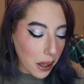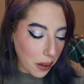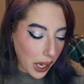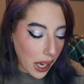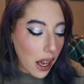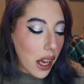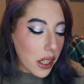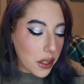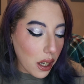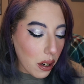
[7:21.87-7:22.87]
okay
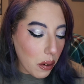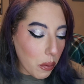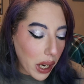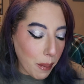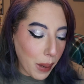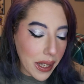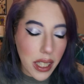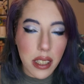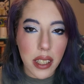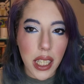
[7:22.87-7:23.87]
so when I made
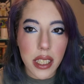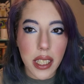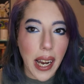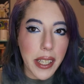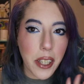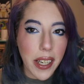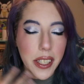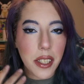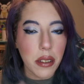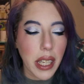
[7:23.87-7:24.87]
this list I tried
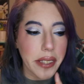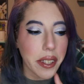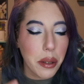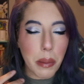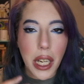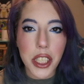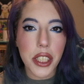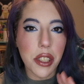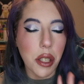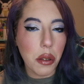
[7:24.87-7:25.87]
to do like two
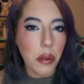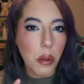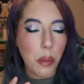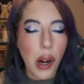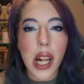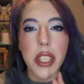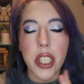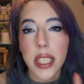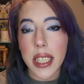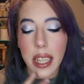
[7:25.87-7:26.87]
blushes two
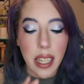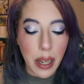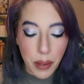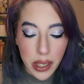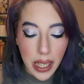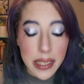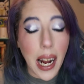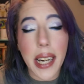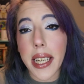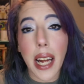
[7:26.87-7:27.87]
bronzers and then I realized
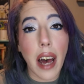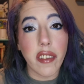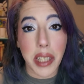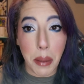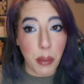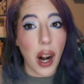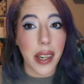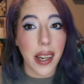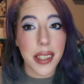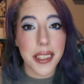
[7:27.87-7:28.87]
I didn't have lip
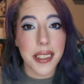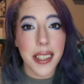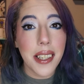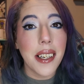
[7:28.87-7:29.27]
products